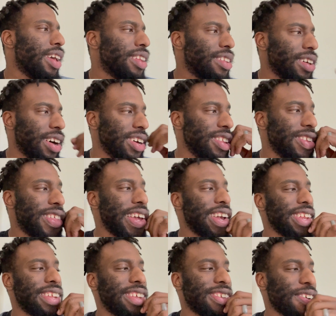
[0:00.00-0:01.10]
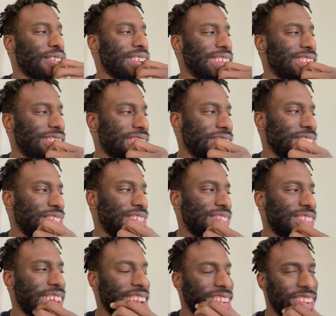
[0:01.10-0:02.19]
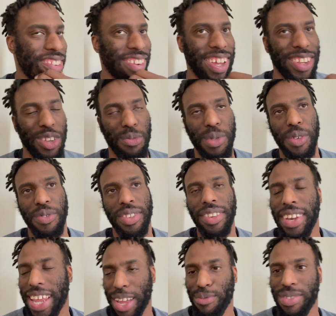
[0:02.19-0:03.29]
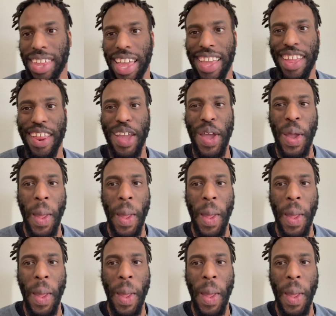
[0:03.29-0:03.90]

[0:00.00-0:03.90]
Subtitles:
The other thing is her relationship with Taylor John Smith, named Tate.